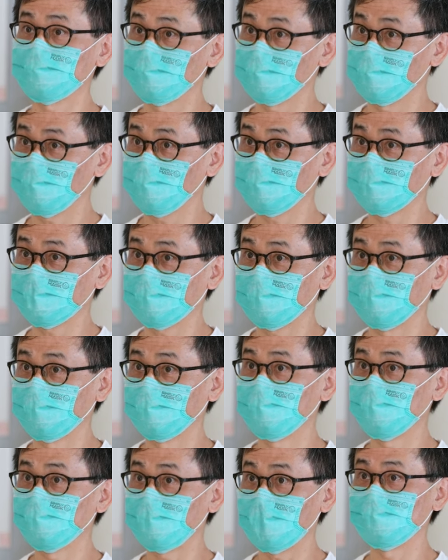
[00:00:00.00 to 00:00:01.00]
sport
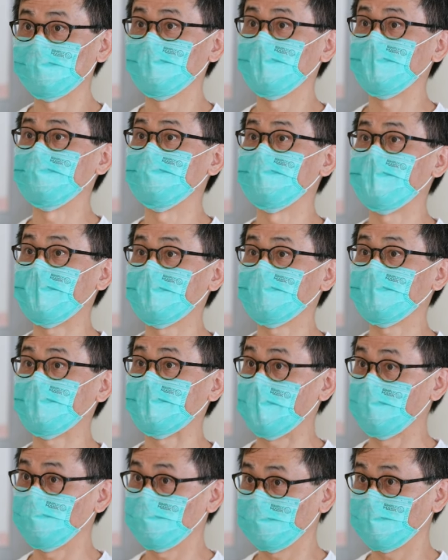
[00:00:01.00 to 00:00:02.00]
popular among
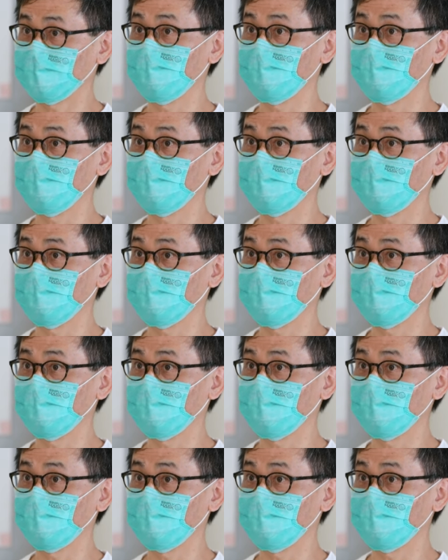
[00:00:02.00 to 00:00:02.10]
the upper